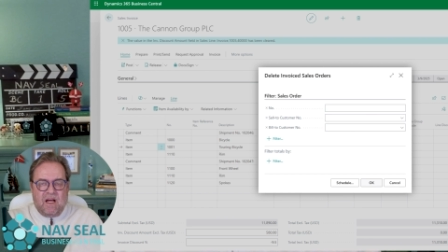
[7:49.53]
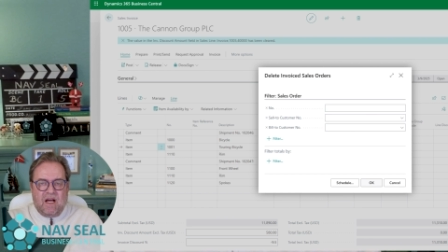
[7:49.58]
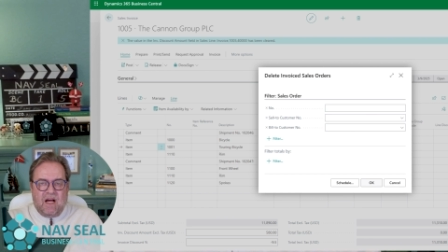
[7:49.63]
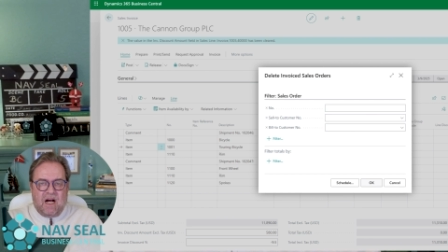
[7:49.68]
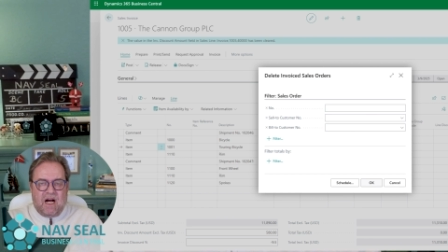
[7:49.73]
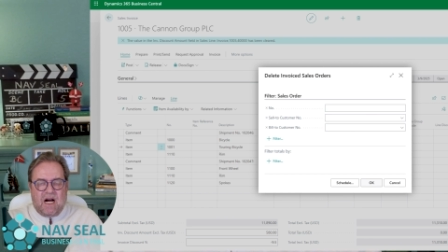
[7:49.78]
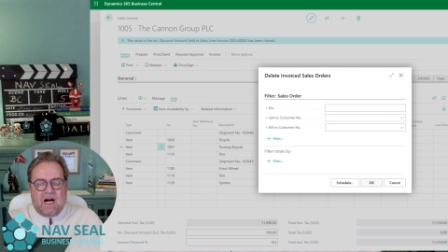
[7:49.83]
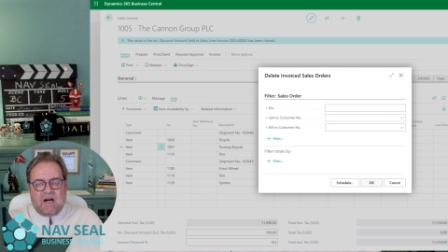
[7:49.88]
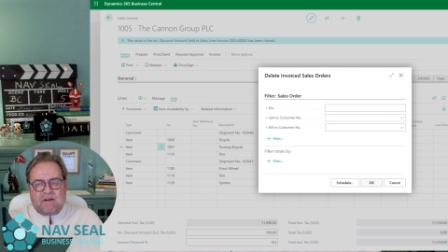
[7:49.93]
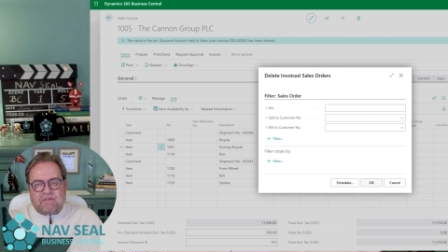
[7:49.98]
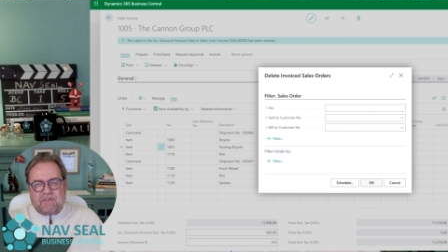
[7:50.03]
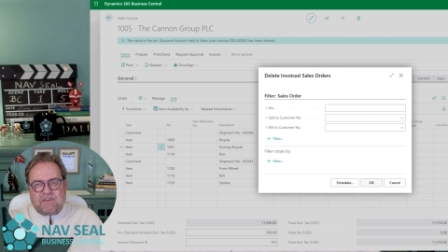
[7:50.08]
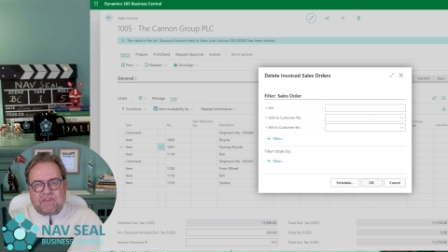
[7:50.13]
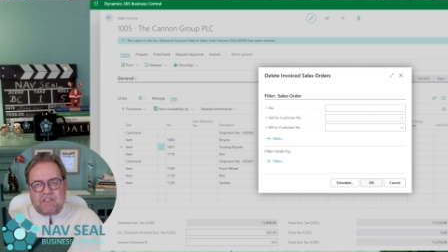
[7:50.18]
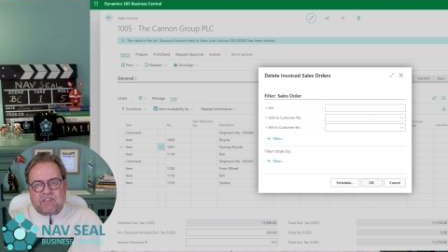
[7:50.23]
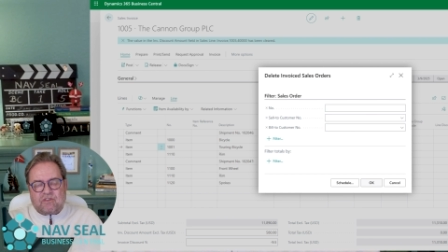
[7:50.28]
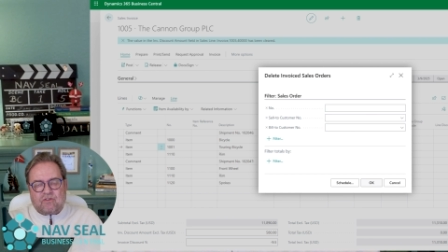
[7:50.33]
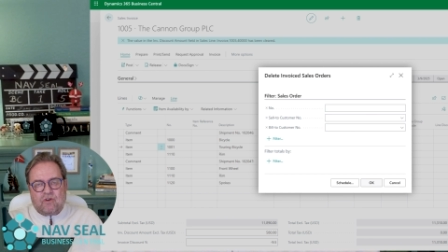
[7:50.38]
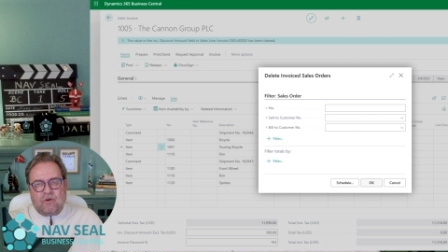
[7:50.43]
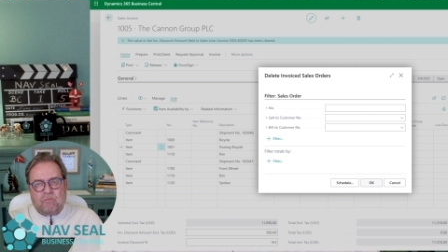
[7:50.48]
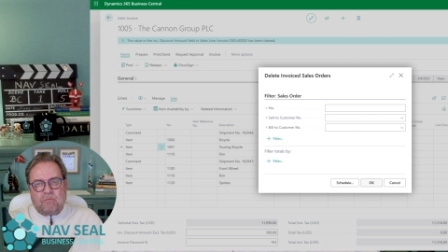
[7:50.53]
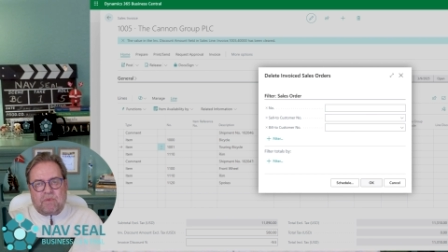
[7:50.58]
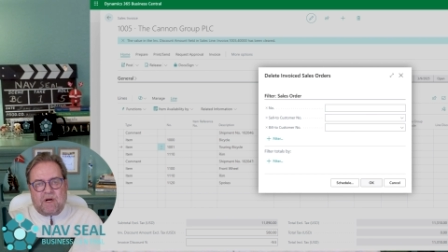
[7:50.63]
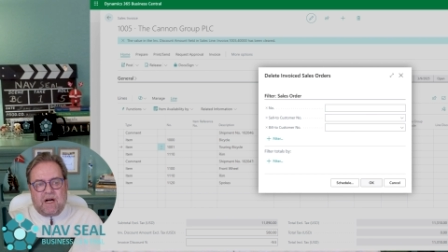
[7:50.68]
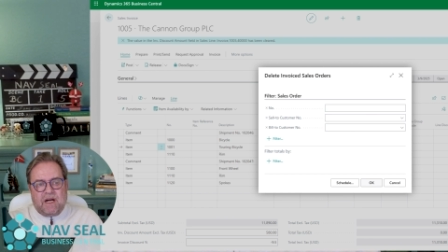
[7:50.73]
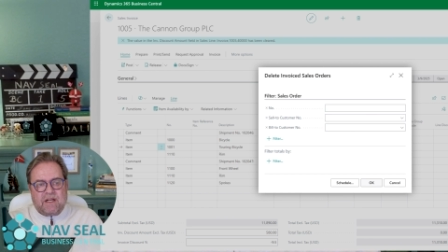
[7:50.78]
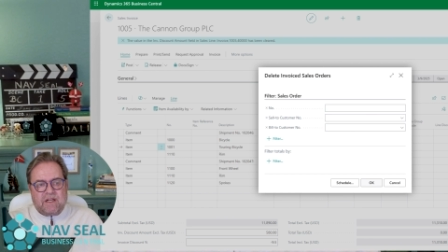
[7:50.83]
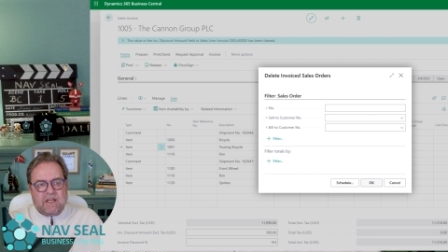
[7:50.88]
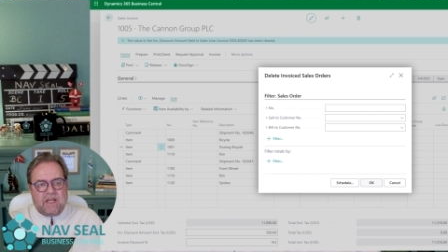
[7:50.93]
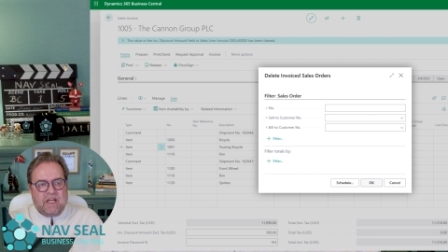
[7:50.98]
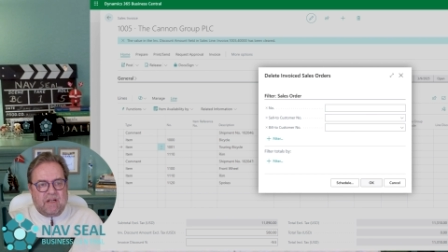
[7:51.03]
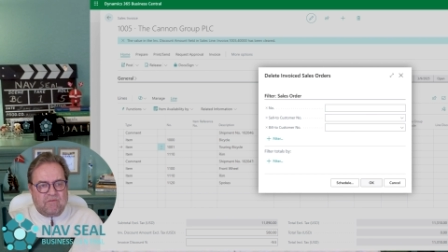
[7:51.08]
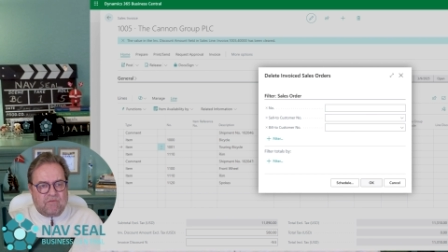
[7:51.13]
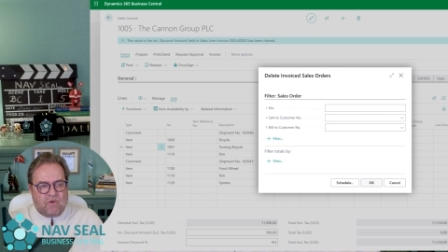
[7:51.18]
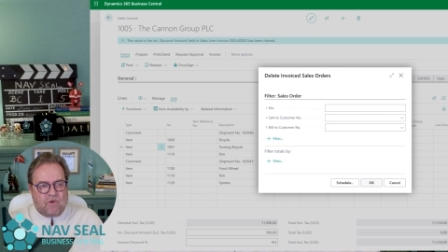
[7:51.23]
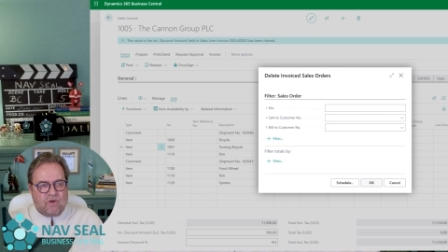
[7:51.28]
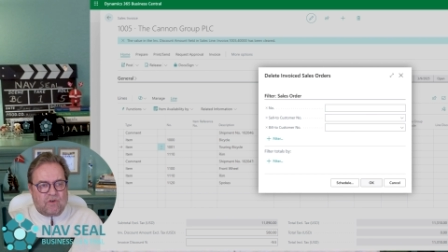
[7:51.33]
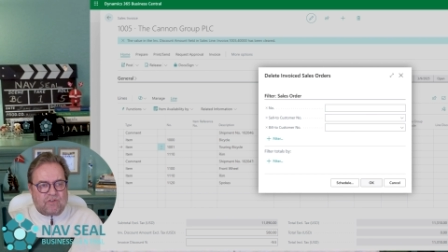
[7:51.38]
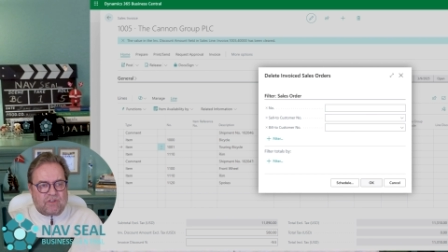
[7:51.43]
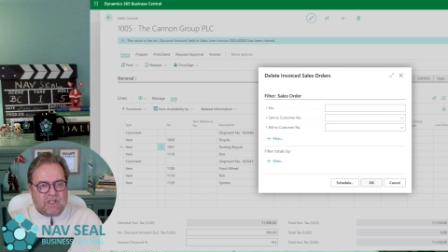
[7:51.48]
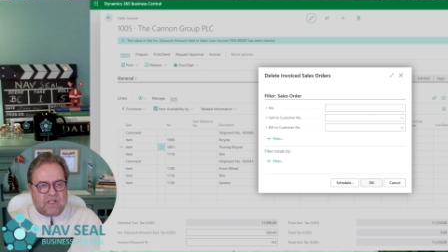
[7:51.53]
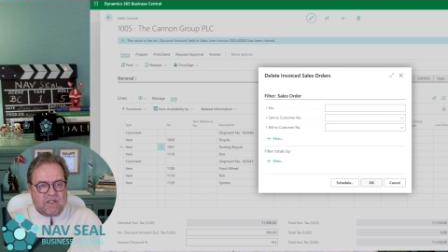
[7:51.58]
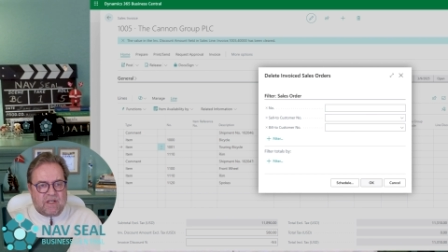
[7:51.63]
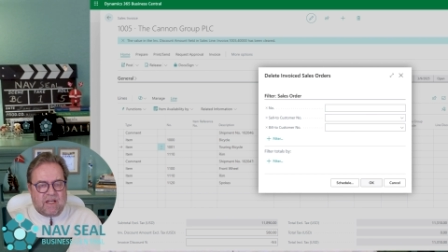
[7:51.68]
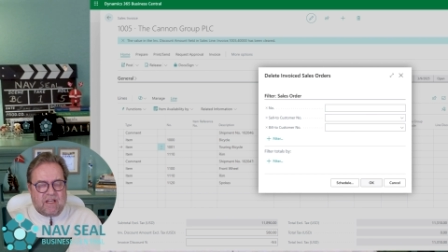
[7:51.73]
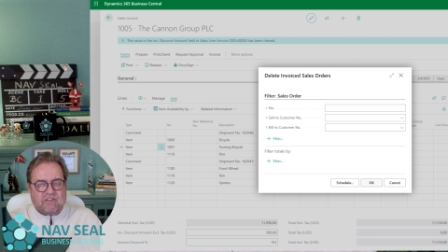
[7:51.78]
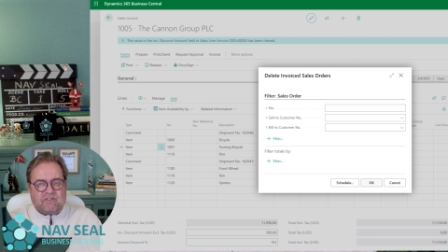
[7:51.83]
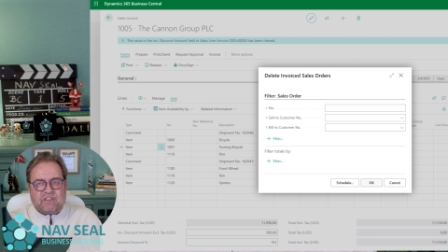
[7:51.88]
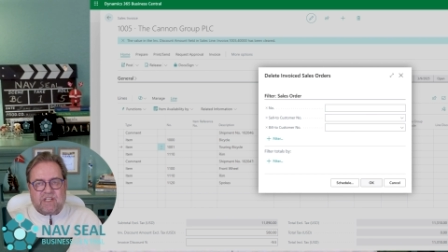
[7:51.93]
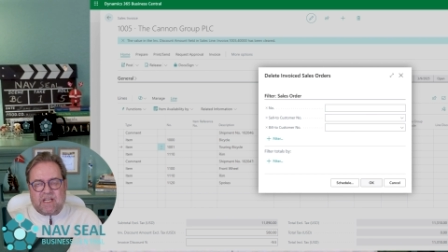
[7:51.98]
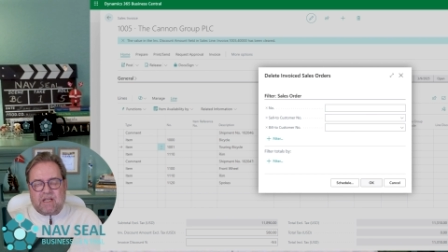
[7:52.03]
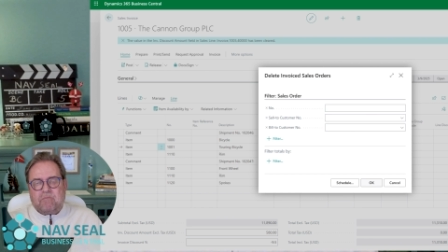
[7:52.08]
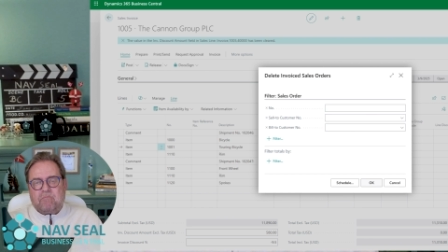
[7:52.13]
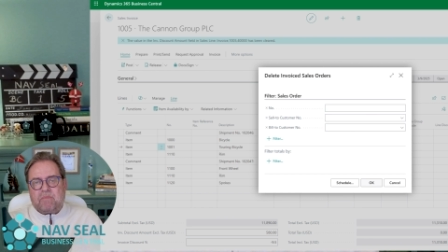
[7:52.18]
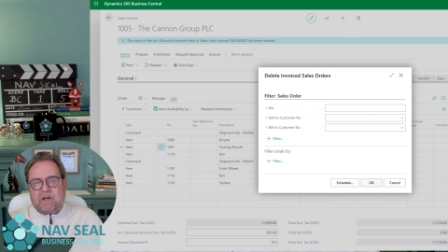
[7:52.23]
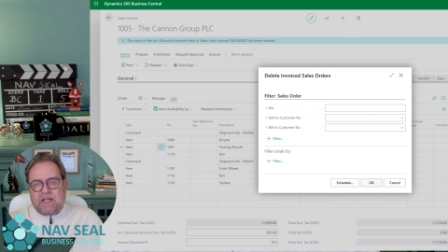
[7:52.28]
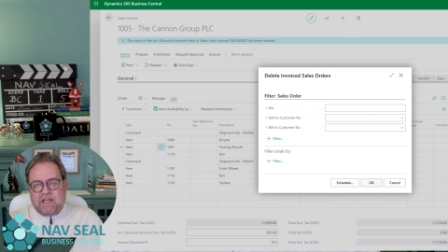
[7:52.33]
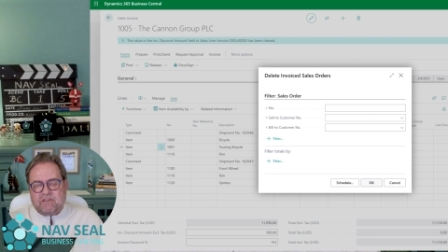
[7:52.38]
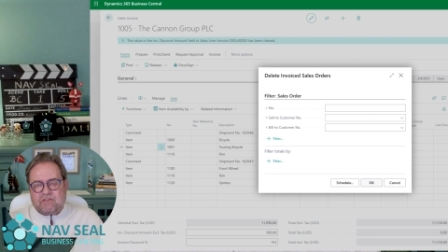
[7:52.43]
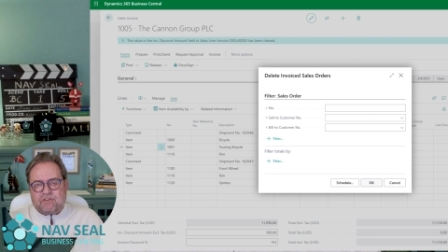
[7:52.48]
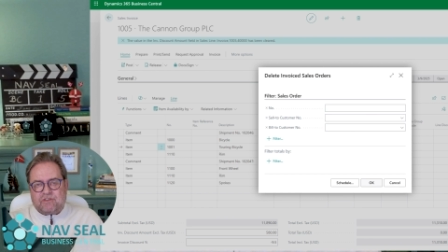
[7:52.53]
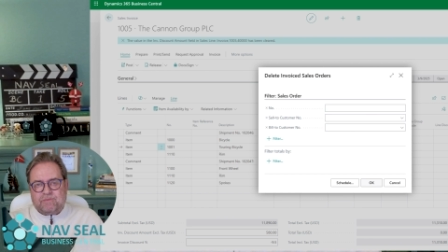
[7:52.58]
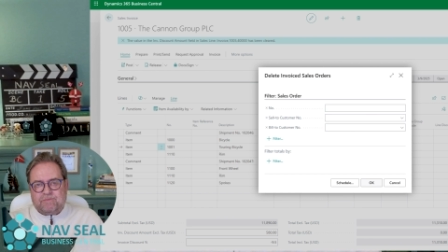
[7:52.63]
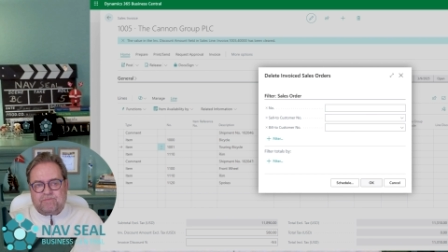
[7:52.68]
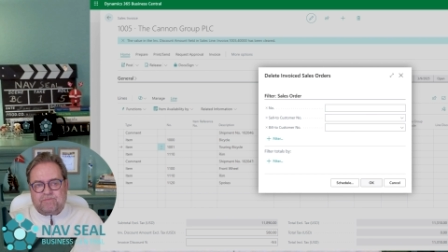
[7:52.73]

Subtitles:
after this combined invoicing has taken place.